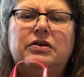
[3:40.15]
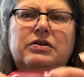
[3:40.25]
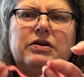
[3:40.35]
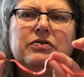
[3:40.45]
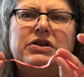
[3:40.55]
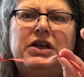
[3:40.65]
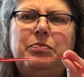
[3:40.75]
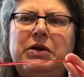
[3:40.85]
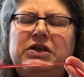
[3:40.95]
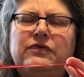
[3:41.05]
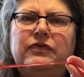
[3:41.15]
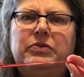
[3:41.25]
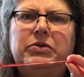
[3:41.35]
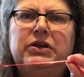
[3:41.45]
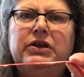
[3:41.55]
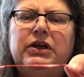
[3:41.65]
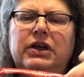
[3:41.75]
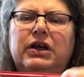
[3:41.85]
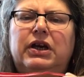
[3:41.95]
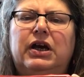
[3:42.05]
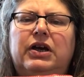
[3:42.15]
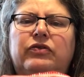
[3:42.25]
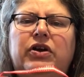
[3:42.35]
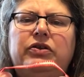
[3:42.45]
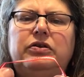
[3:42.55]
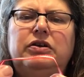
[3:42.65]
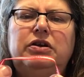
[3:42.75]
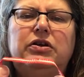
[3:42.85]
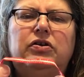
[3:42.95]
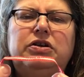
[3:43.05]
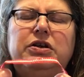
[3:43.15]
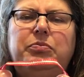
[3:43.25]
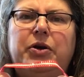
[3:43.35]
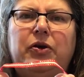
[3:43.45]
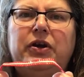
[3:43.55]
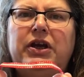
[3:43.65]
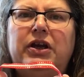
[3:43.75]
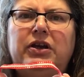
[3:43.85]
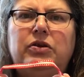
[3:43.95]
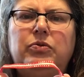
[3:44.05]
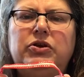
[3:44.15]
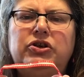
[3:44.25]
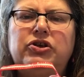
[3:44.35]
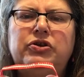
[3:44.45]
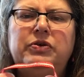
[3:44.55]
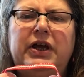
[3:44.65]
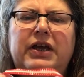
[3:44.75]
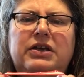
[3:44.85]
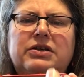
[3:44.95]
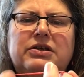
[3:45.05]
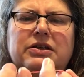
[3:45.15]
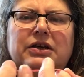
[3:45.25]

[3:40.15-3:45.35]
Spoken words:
So take a piece of ribbon, and rather than knotting and bowing it like you would a shoelace,